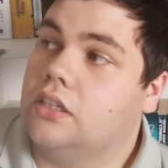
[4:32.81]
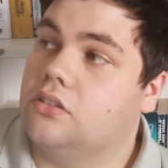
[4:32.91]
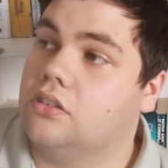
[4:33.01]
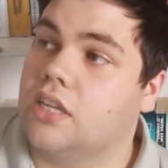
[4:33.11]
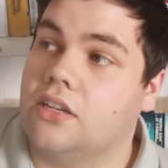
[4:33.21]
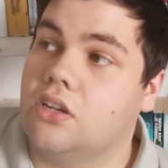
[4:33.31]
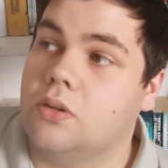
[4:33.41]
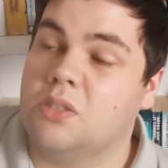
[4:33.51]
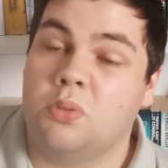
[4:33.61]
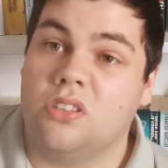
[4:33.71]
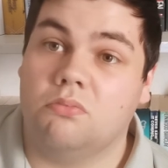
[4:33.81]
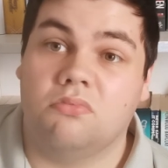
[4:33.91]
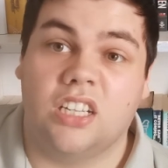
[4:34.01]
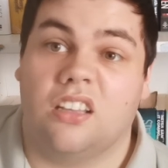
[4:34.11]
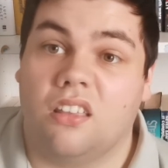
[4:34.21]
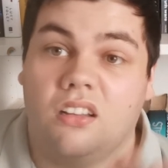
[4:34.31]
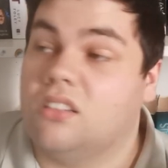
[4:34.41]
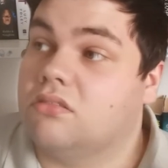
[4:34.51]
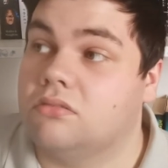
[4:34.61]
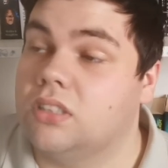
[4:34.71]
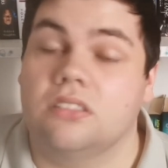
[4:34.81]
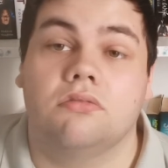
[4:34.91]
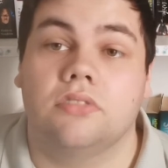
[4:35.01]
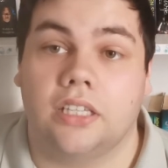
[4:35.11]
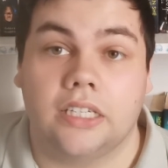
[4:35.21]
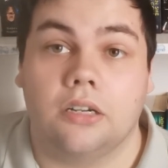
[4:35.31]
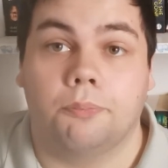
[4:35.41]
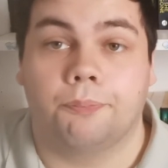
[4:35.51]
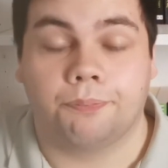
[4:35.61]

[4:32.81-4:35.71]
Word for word: I just had nowhere to put them. And I thought, oh, well, there you go.